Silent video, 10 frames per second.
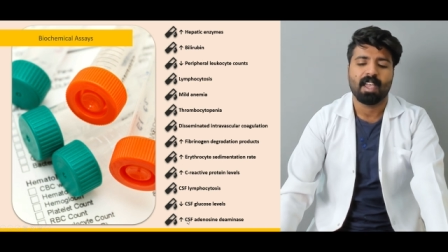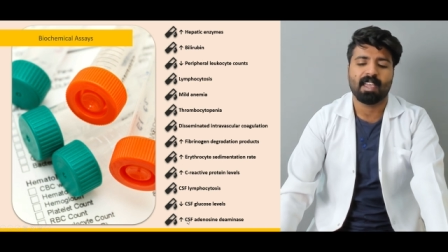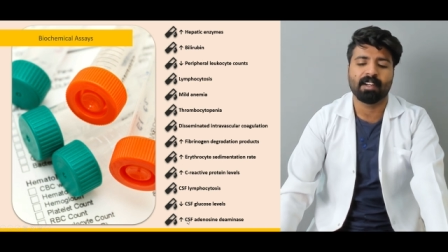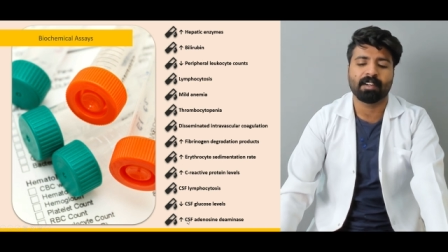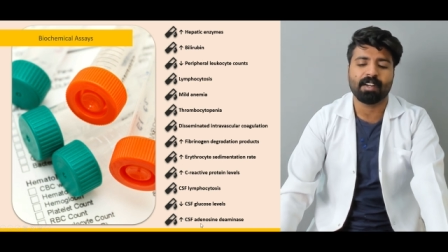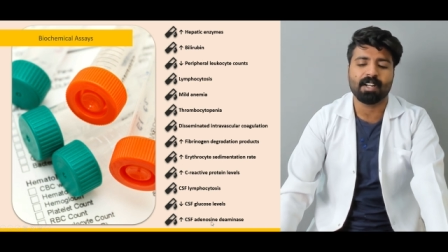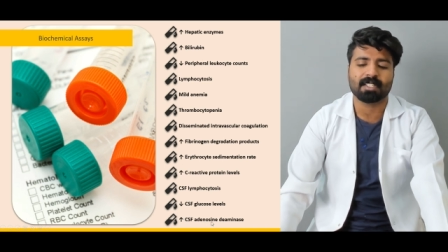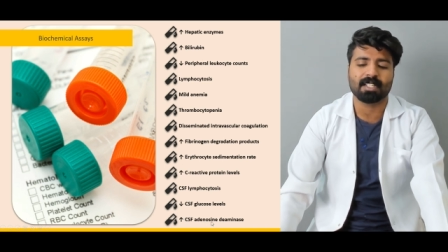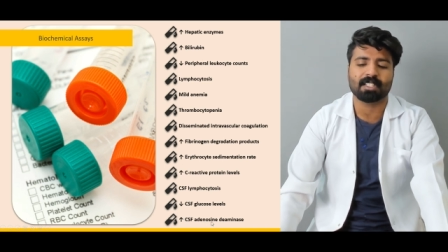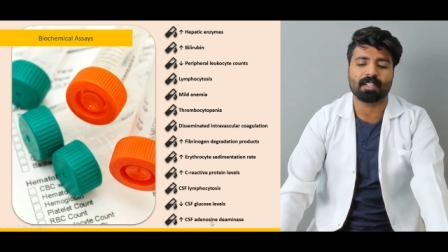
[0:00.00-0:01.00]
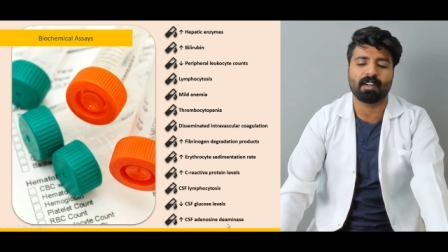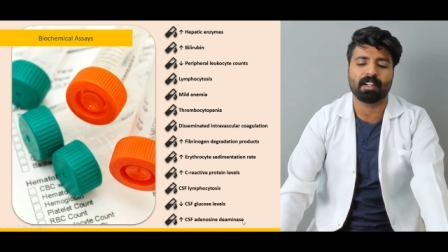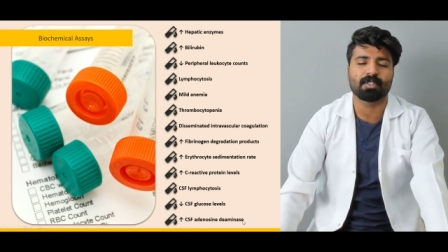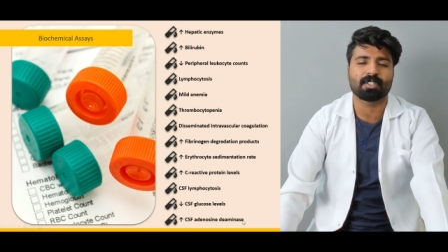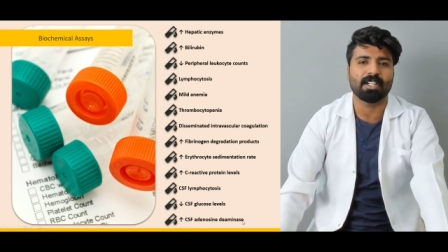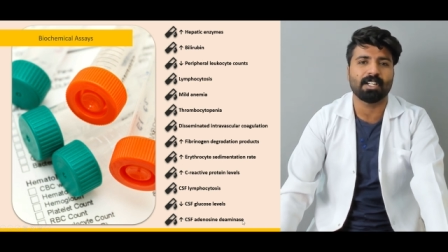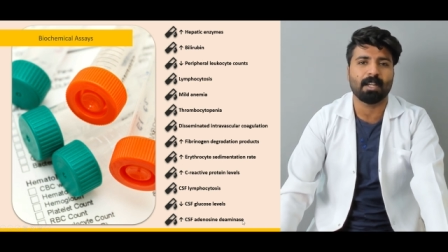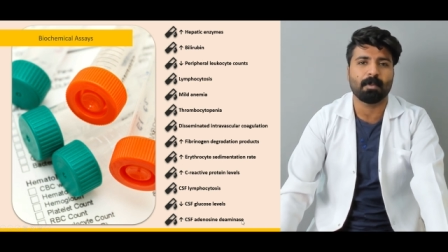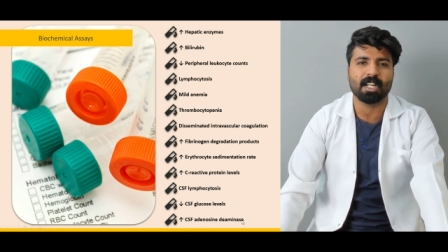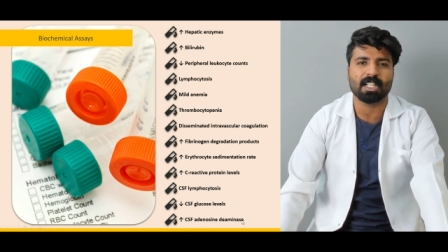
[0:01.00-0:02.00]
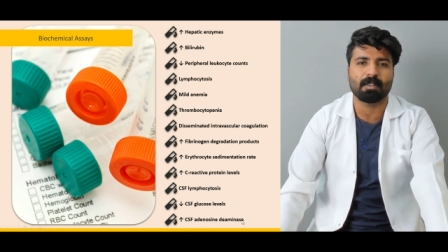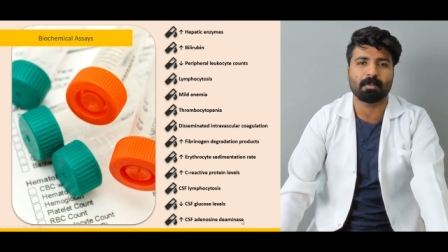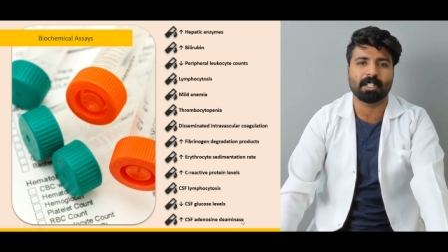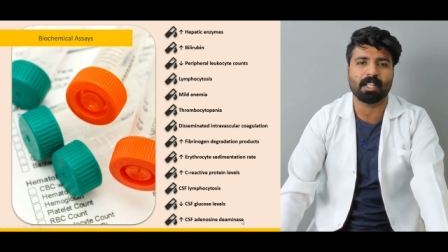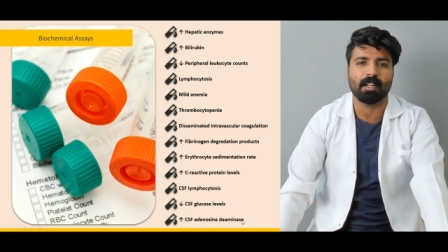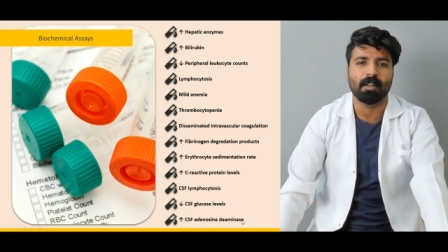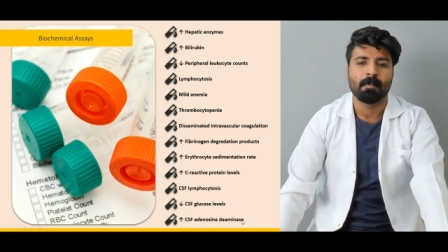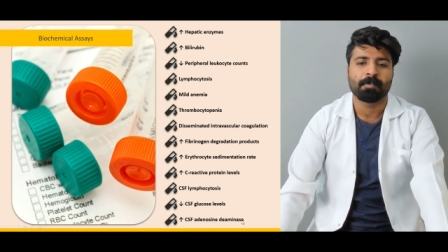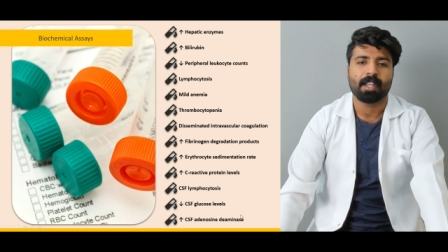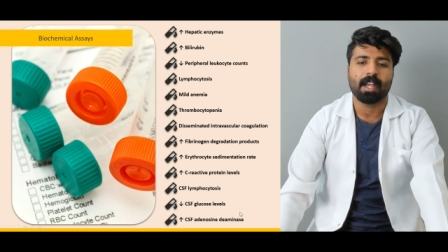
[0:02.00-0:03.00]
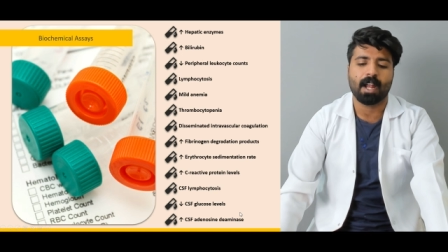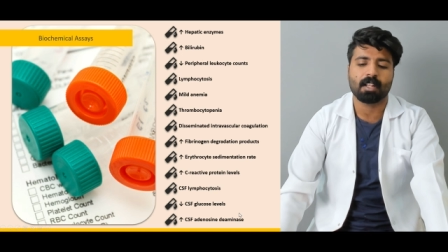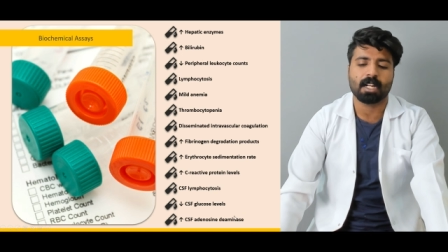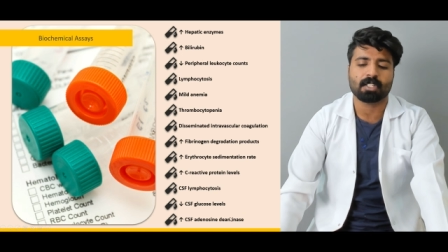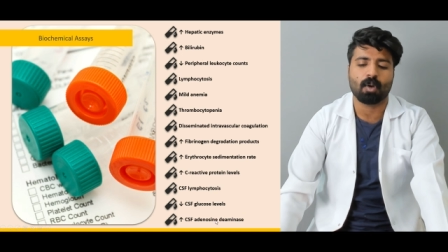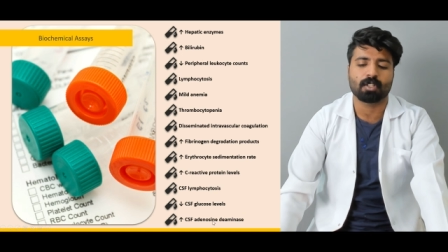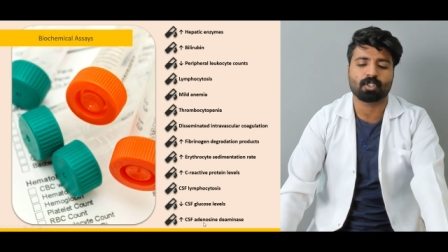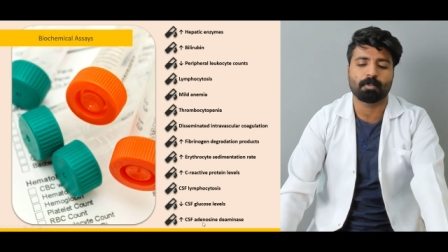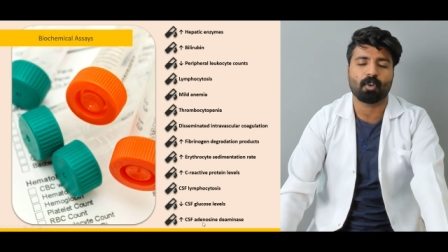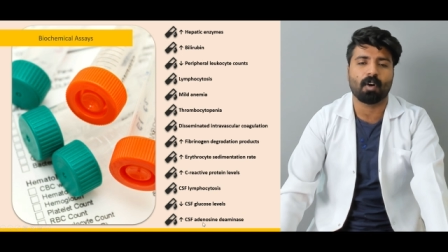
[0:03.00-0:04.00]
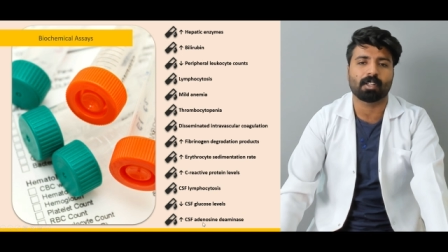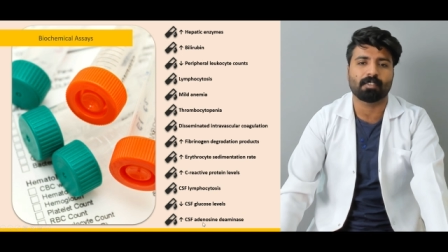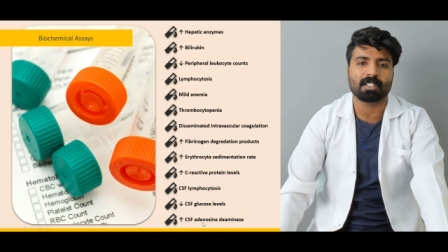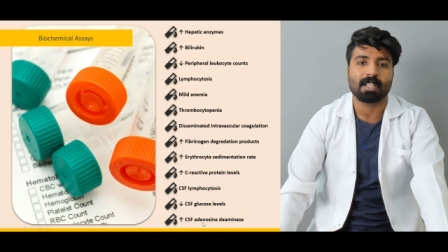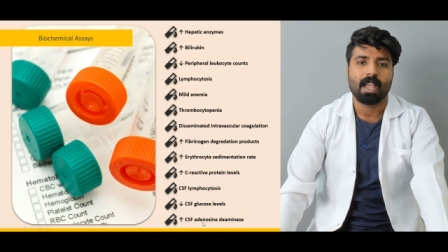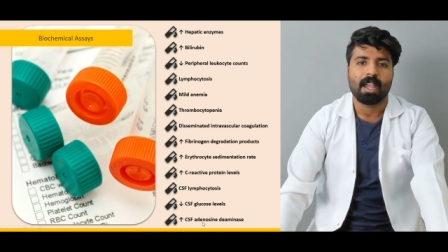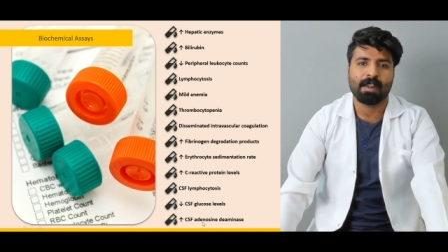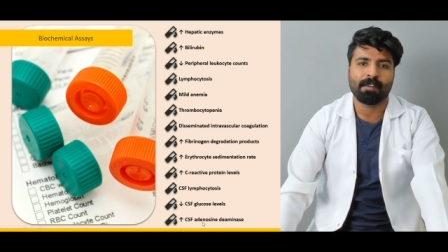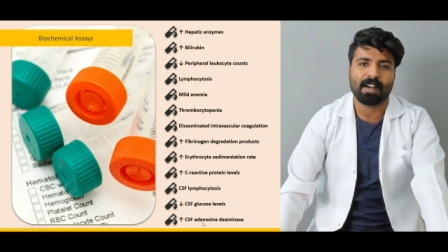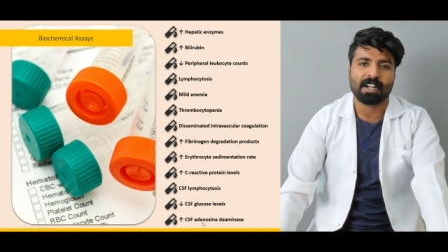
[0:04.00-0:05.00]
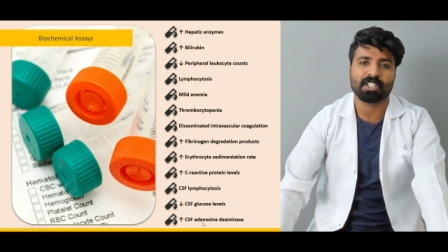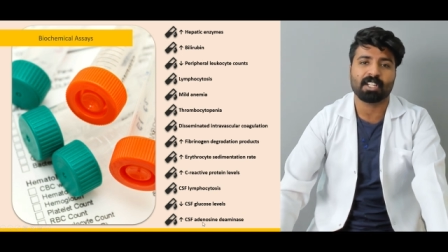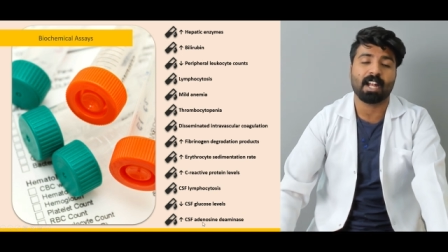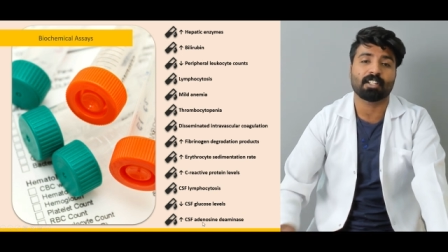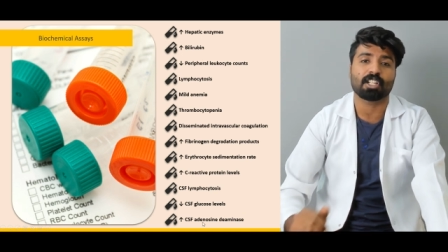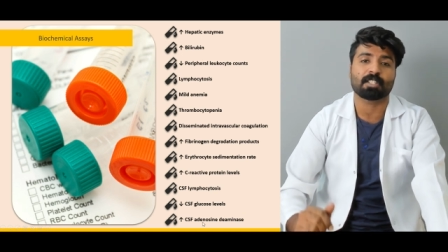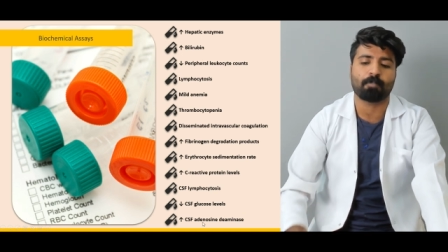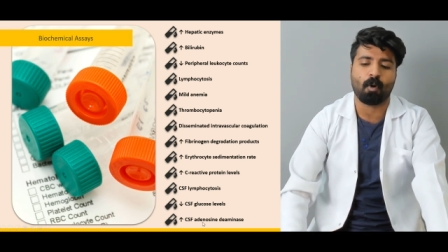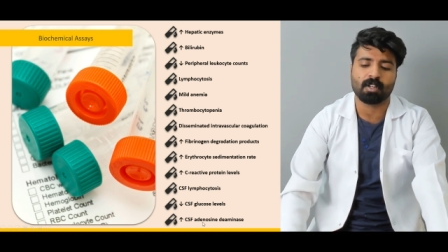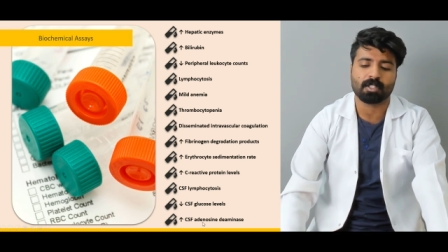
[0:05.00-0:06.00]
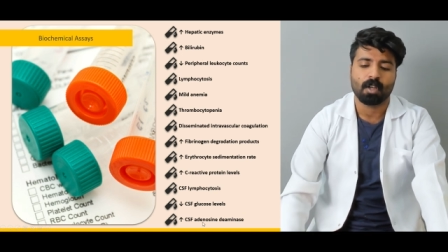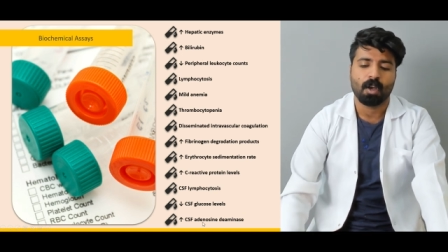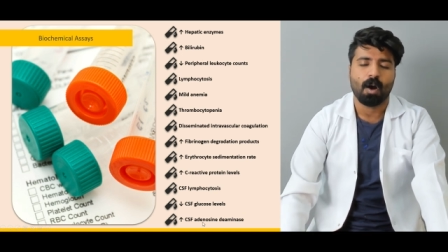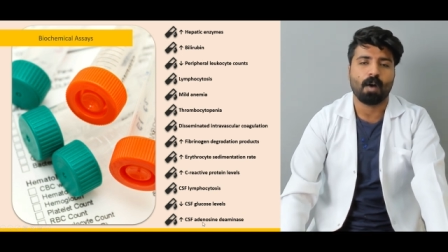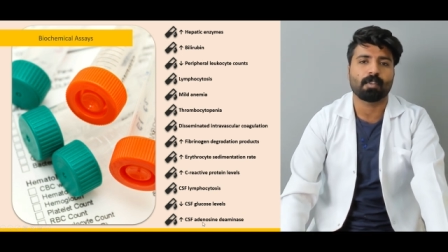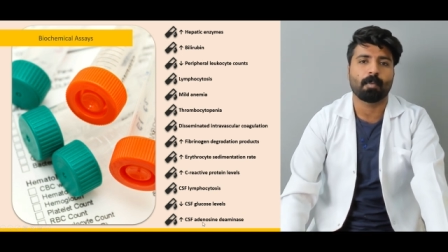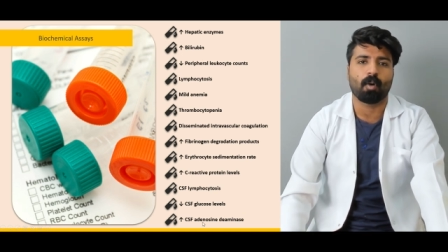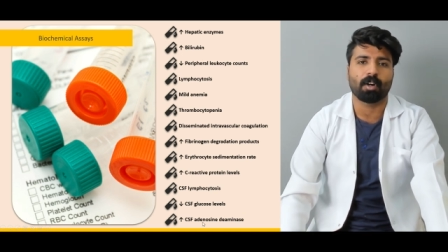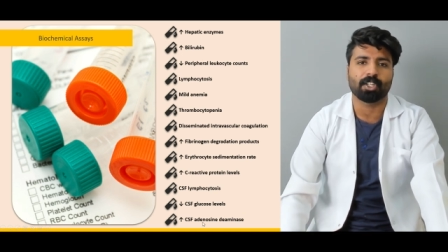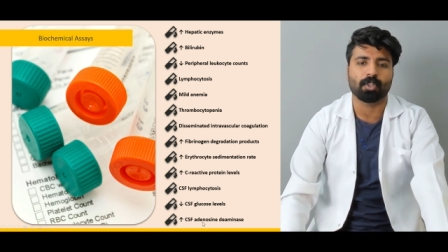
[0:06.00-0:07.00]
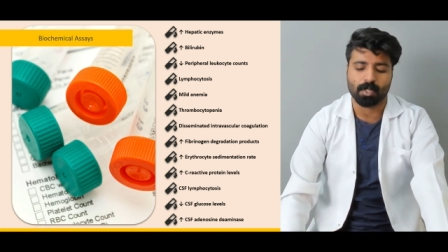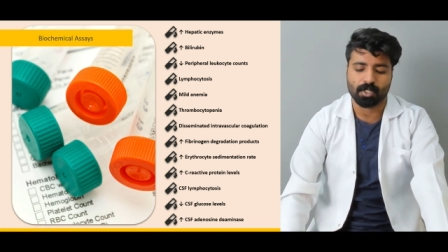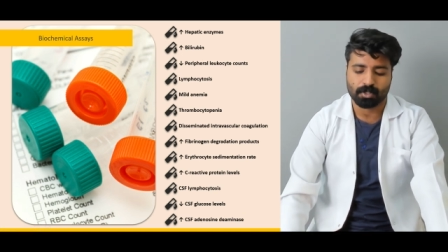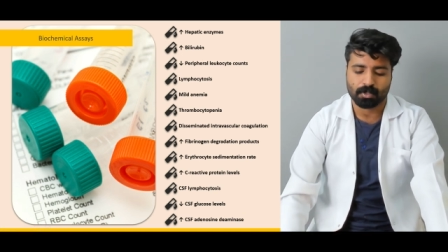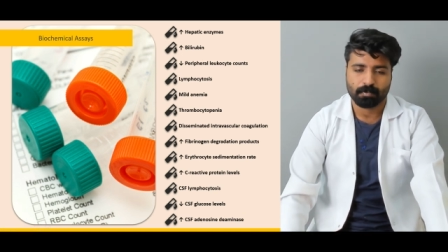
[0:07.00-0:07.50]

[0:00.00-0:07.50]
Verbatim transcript: And increased CSF adenosine deaminase will be there. And that's also because of this infection and the response of the body to it.